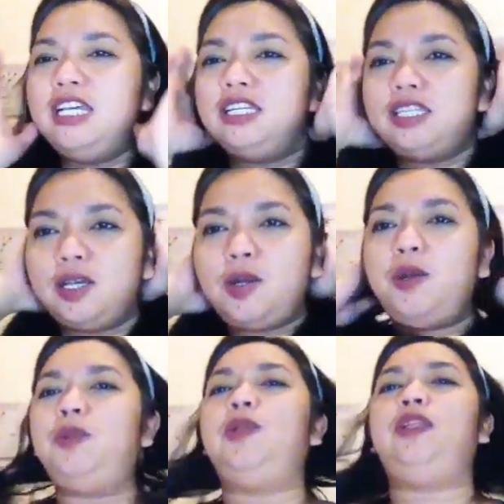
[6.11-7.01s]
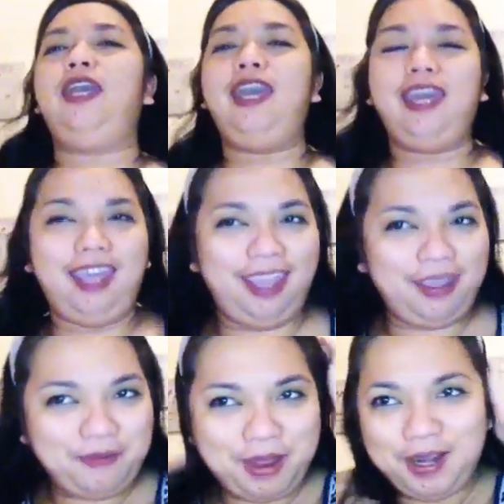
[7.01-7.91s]
So
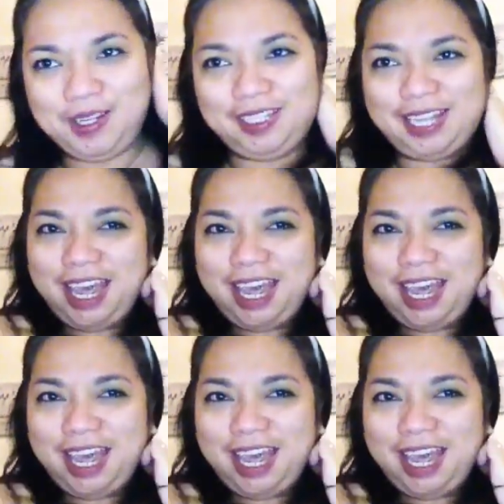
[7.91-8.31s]
today, meron